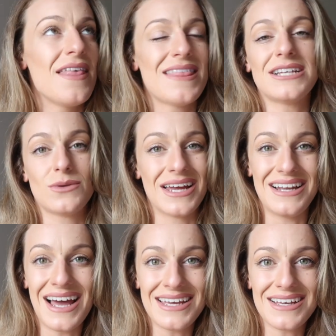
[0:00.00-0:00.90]
that's what I
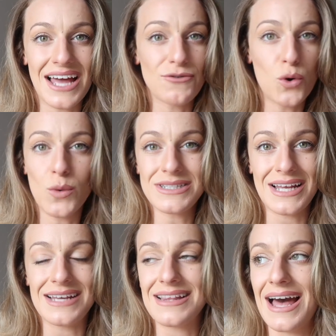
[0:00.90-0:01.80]
like. I've always
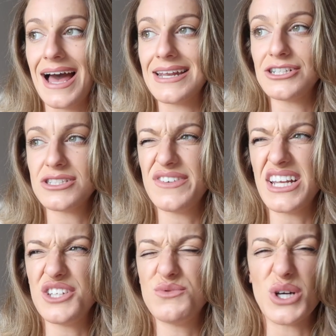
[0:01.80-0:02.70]
liked that, and I just feel
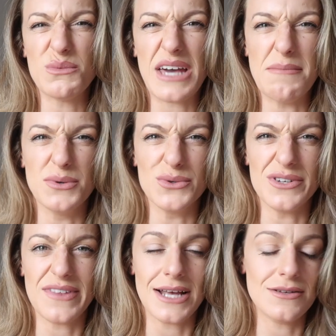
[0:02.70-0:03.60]
like you don't get bored
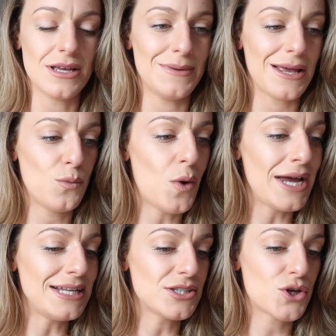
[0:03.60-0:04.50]
of that. It's gonna be like
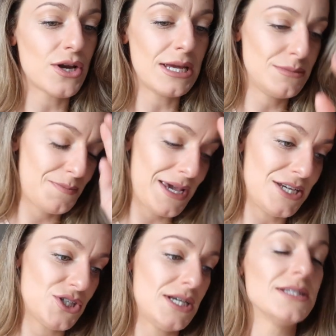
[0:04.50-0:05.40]
whites, creams,
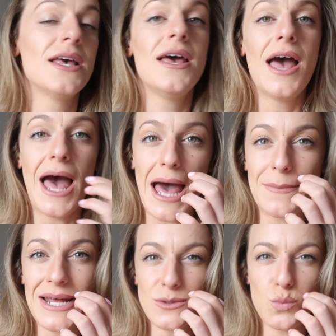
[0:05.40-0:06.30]
beiges,
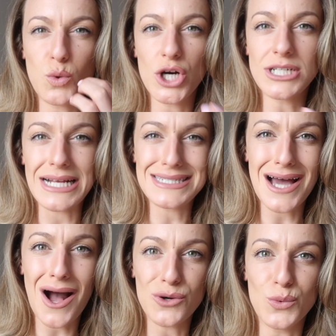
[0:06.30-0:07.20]
nice wood, like
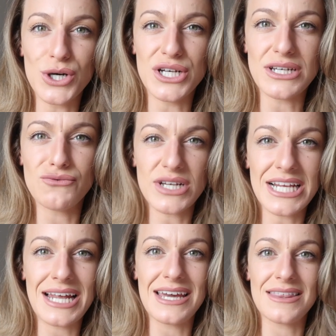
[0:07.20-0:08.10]
dark wood. I
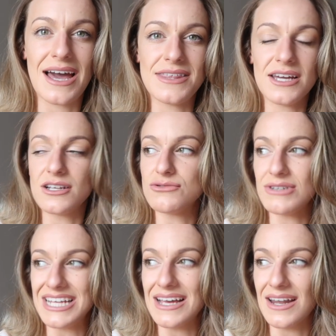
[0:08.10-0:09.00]
really like that. I think it looks
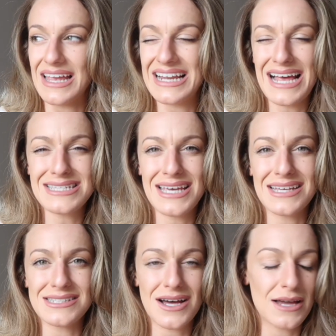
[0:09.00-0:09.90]
really like
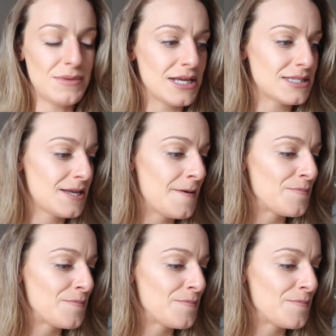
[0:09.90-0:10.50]
classic and timeless.